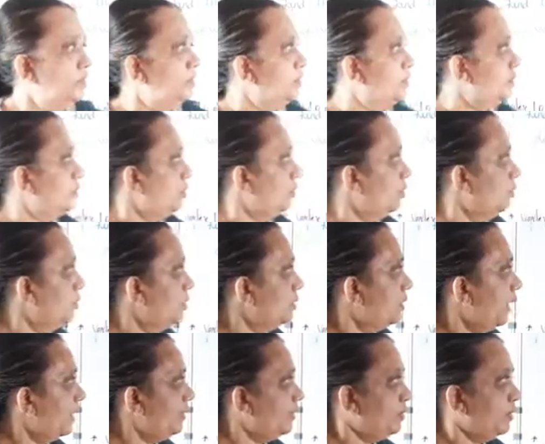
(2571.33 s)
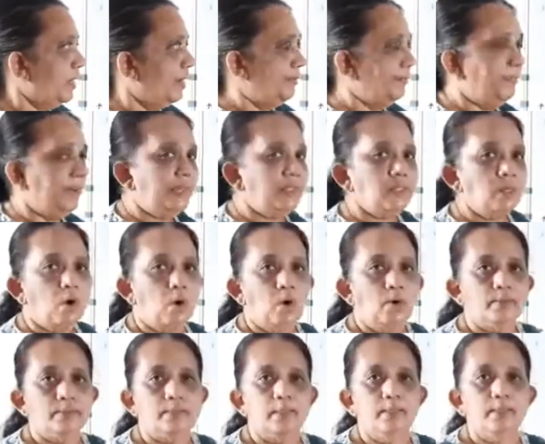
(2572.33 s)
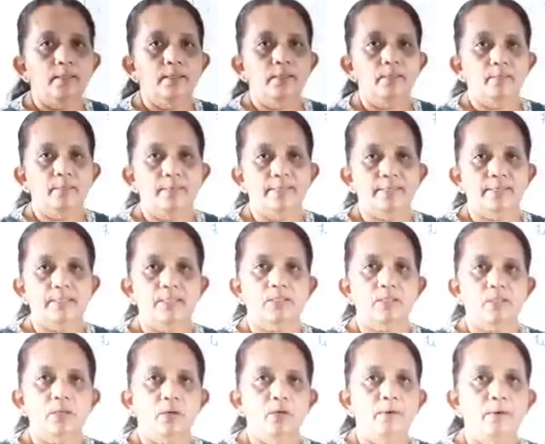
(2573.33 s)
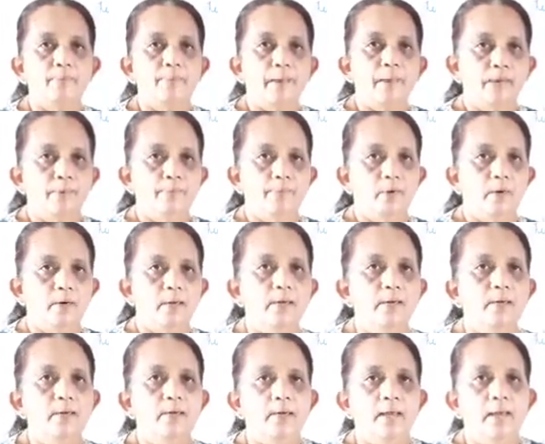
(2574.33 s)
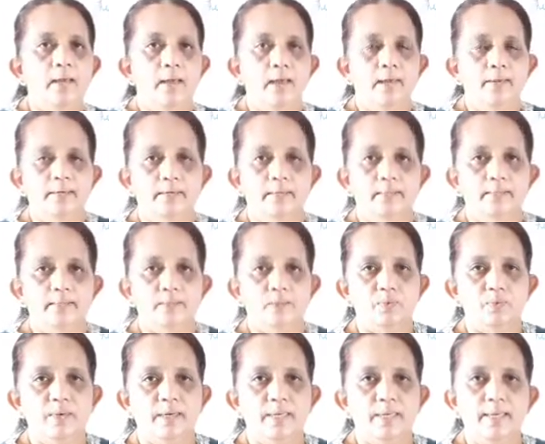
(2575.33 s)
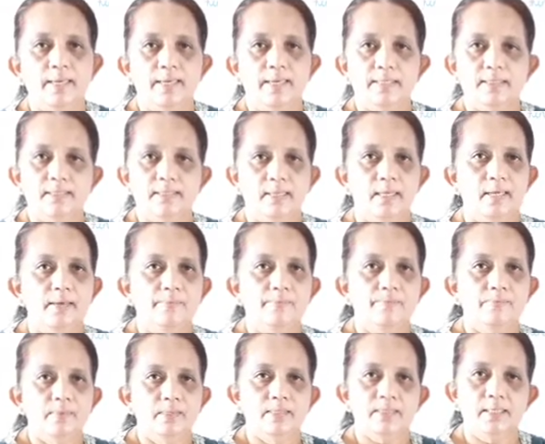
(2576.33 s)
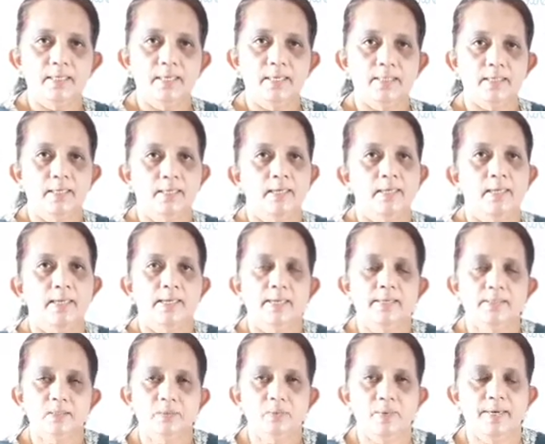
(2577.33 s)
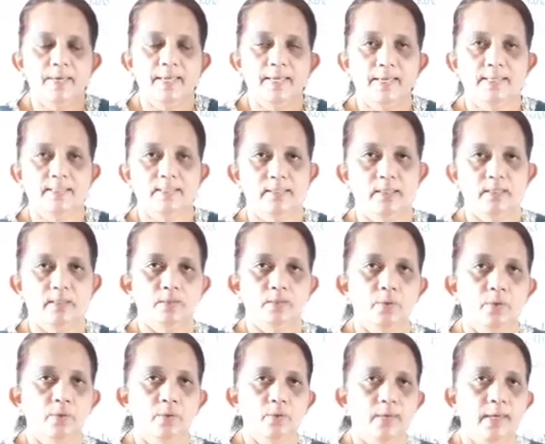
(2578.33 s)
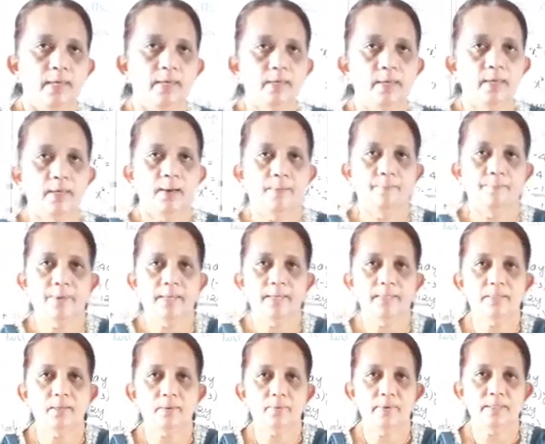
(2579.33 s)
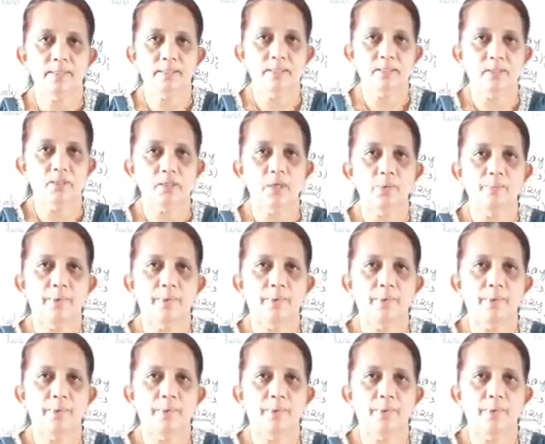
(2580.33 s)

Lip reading: So try to complete all the questions on parabola, and it is very easy, isn't it? It is very easy. So you can complete the questions on